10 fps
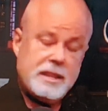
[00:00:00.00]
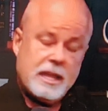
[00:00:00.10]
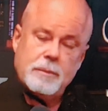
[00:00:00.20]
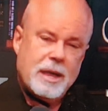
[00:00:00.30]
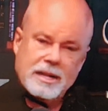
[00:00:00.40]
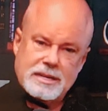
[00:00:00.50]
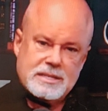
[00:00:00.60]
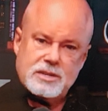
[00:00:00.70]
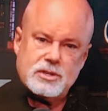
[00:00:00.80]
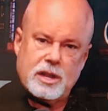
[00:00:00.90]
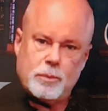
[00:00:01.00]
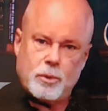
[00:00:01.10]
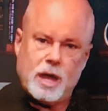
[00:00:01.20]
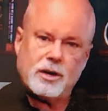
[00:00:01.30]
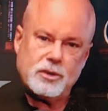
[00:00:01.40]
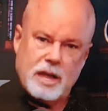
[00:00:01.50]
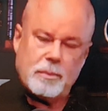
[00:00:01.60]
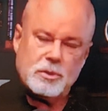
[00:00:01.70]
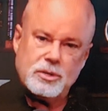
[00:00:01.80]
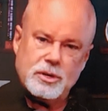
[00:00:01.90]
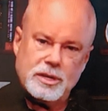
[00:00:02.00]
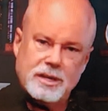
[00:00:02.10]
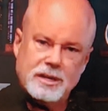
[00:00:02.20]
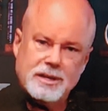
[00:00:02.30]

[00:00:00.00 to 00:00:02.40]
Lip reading: and they can make a decision on the product or the opportunity?